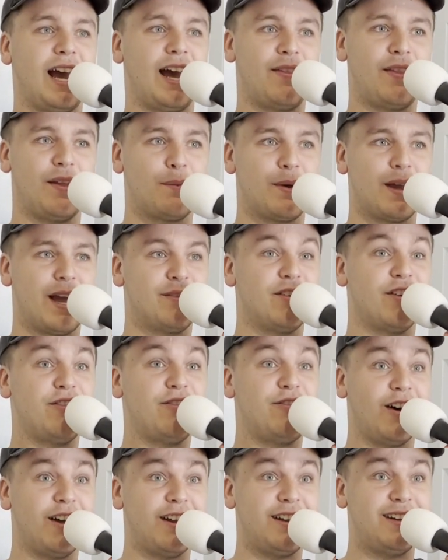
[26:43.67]
And then we have a
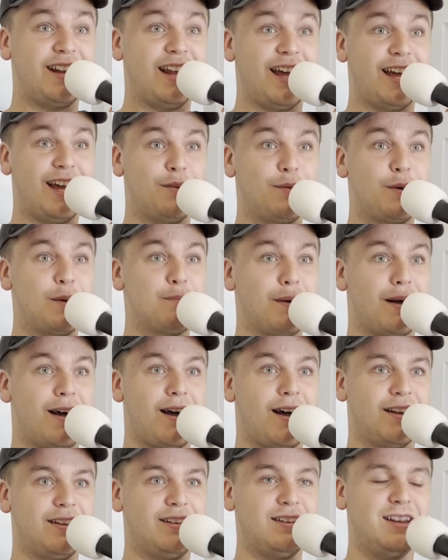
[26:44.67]
fun day. We
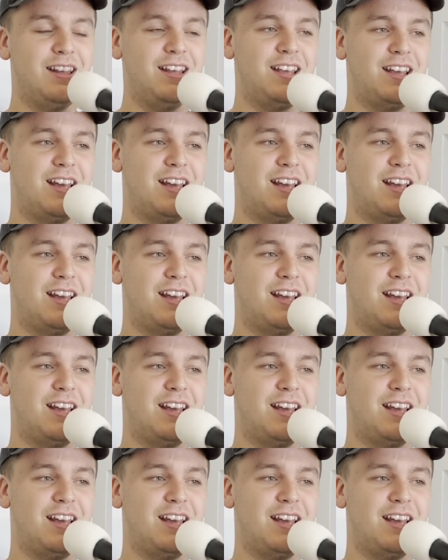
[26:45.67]
bond,